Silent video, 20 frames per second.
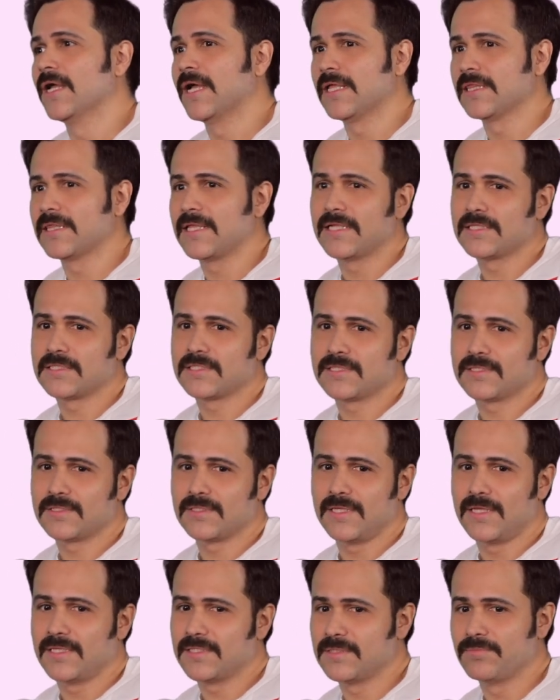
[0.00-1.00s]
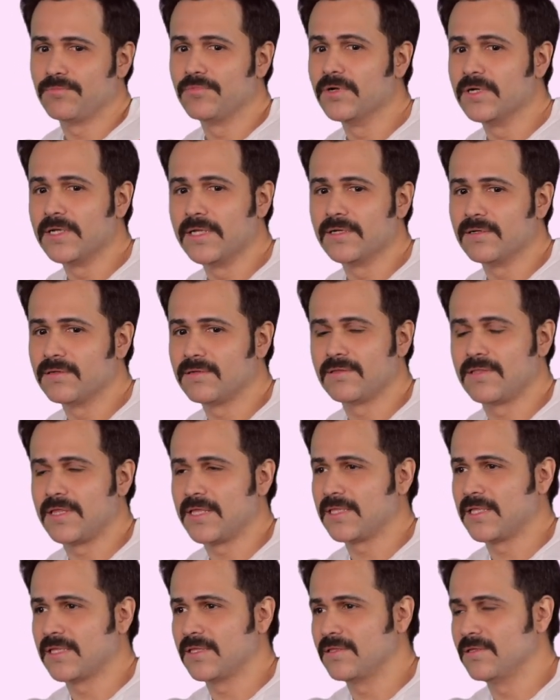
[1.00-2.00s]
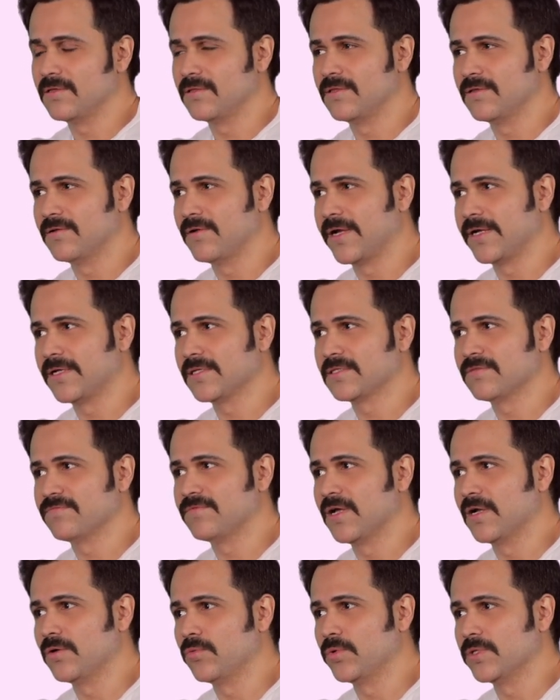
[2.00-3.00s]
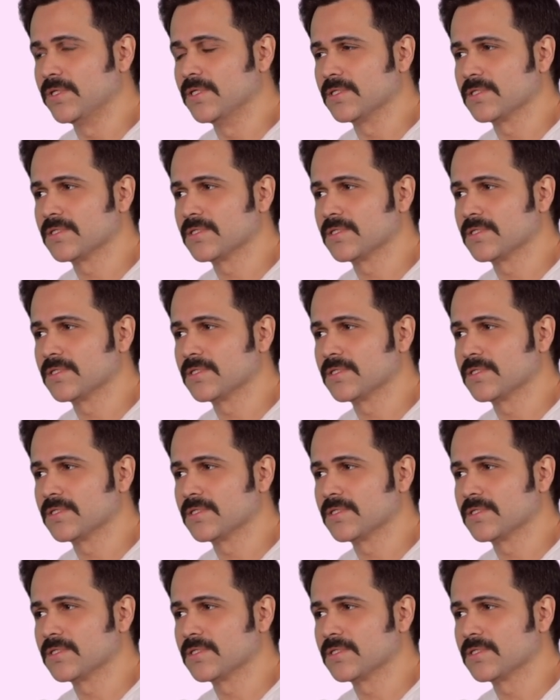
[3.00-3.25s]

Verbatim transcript: And that's that's a brilliant thing that the, the, writers have done with